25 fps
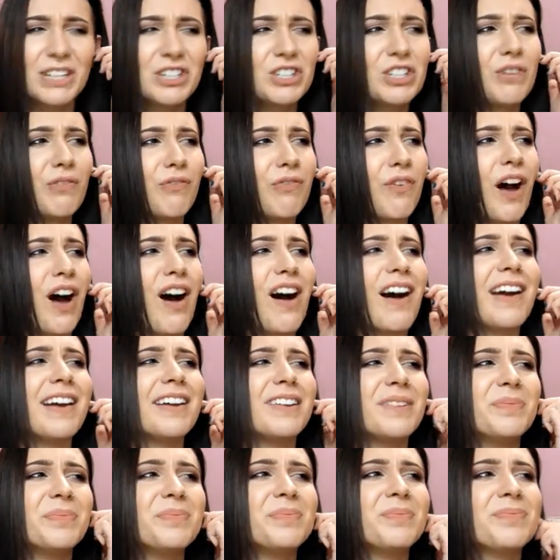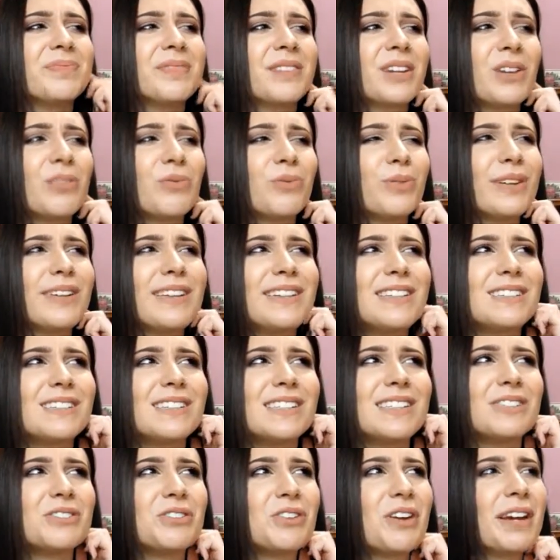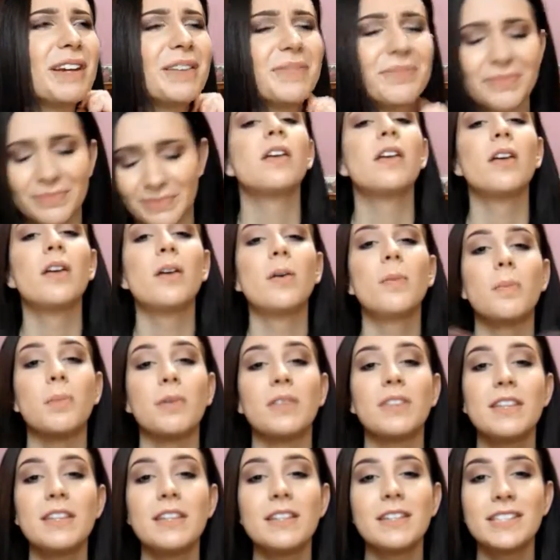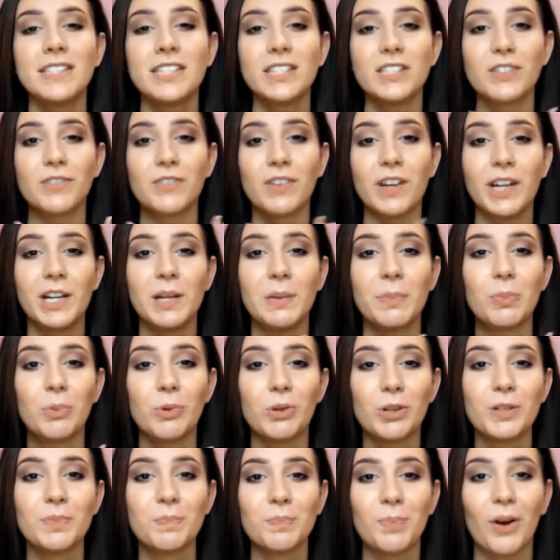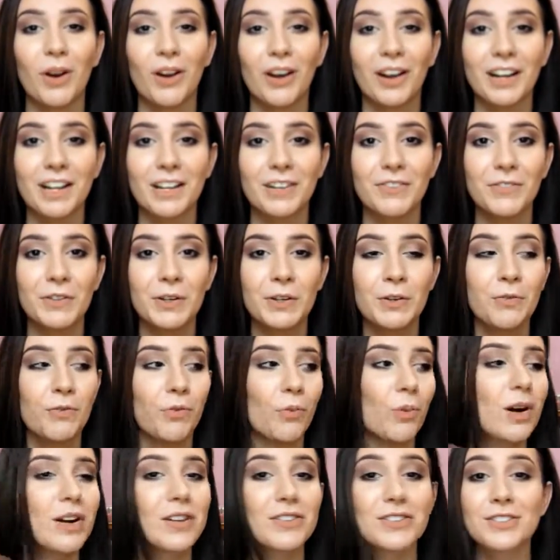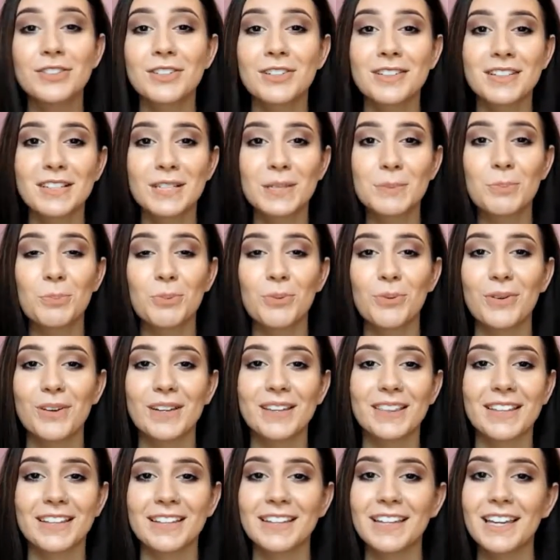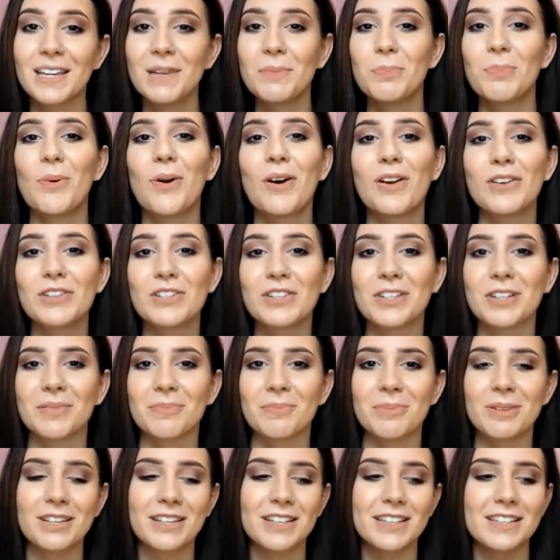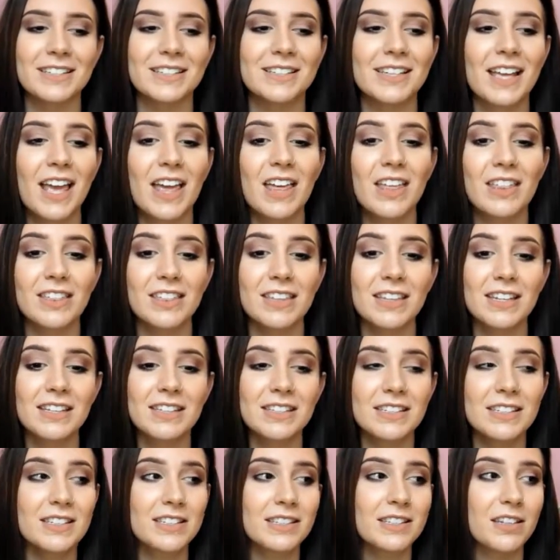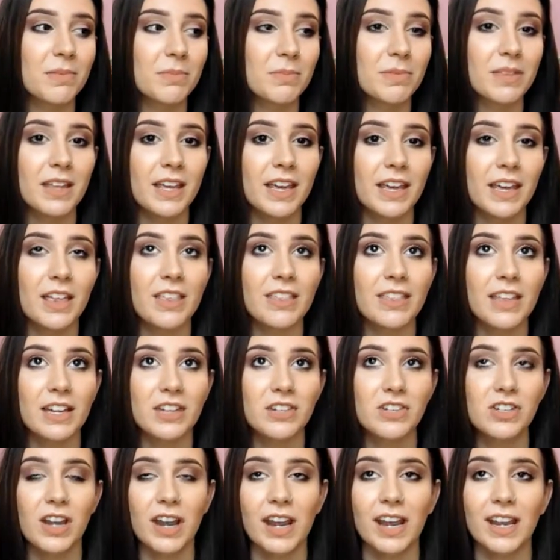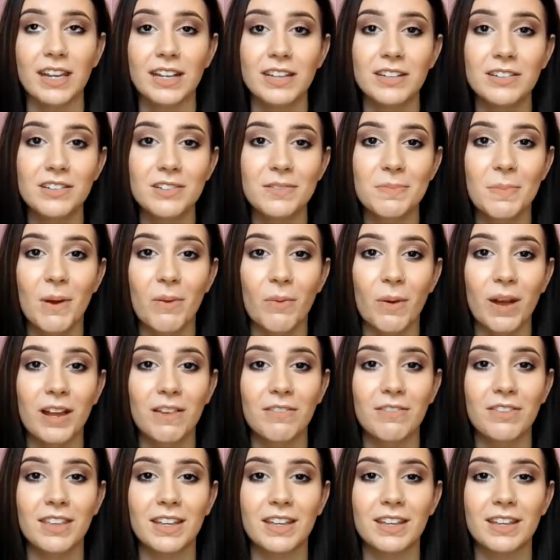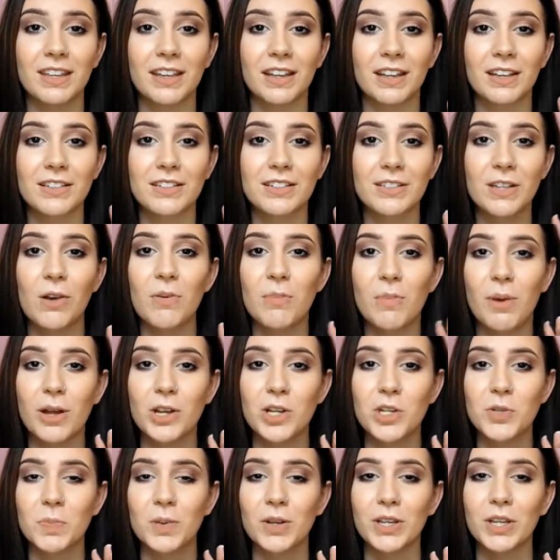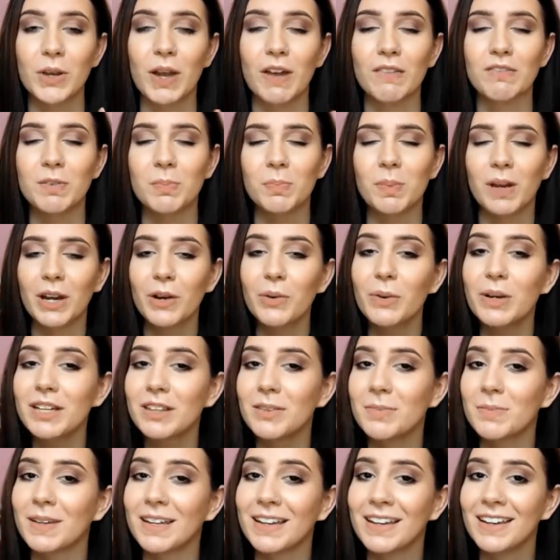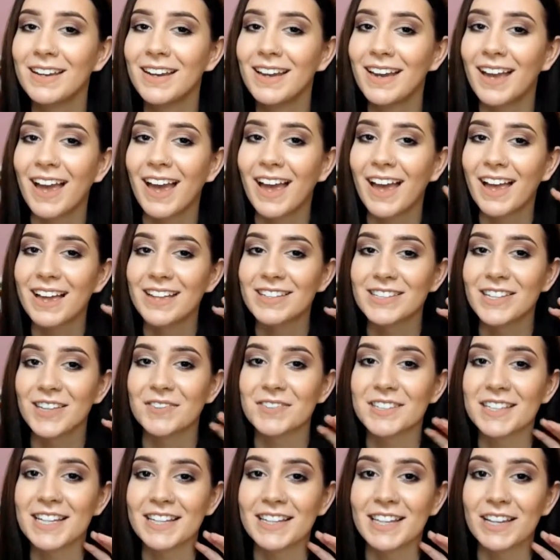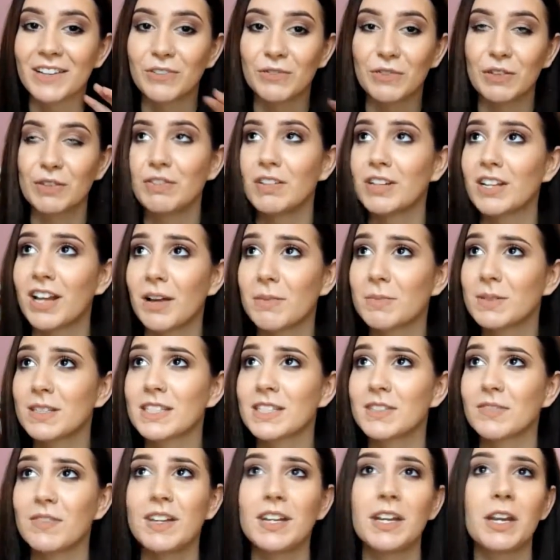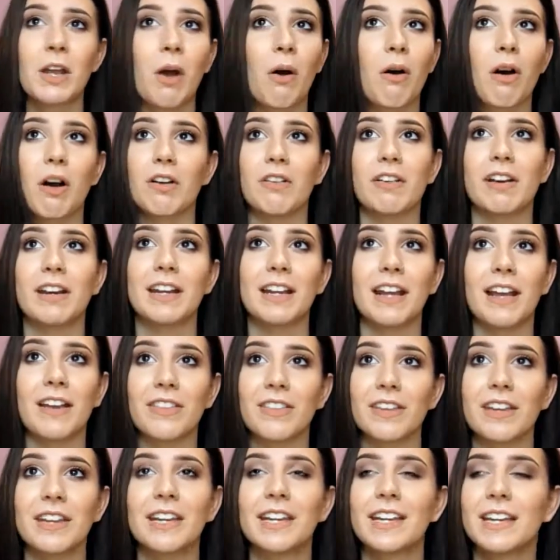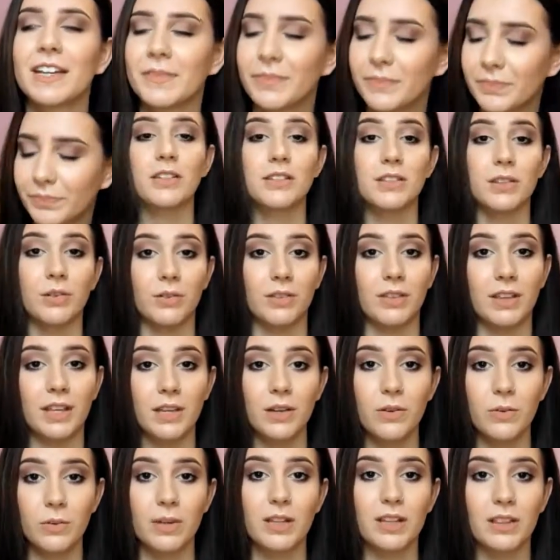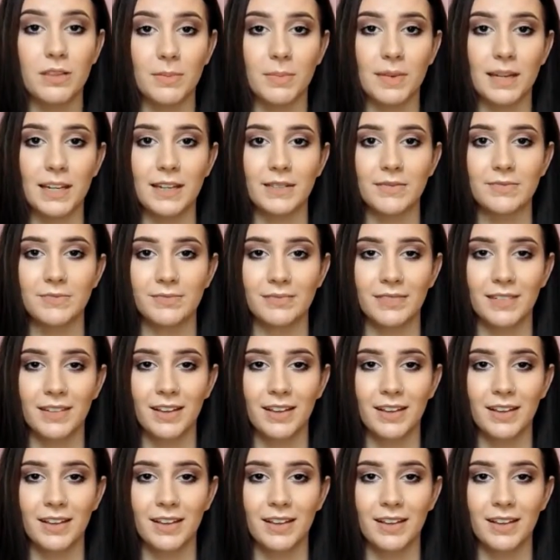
peachy fine? Really, CJ? But this is a very important part. If you've watched to this point, then keep watching because this is something that changed my way of thinking so much, but you have to bear with me, as I've said like 50 times in this video already, I think. So think with me.